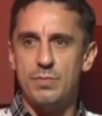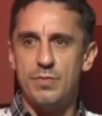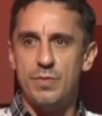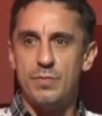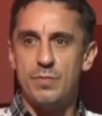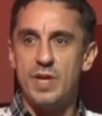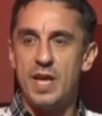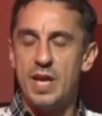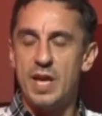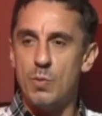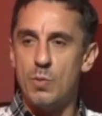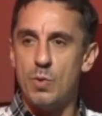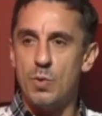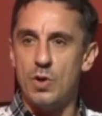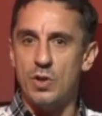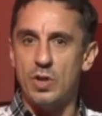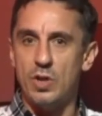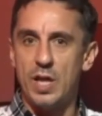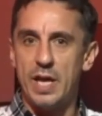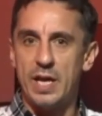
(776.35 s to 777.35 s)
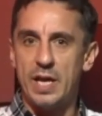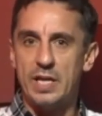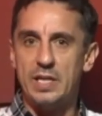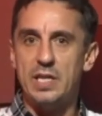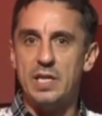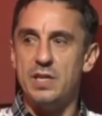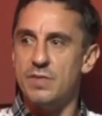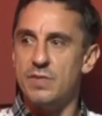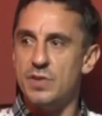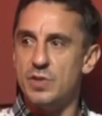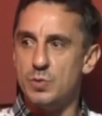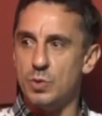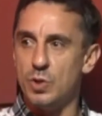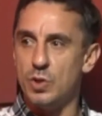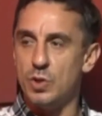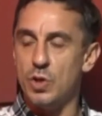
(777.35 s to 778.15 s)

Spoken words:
from day one like an individual,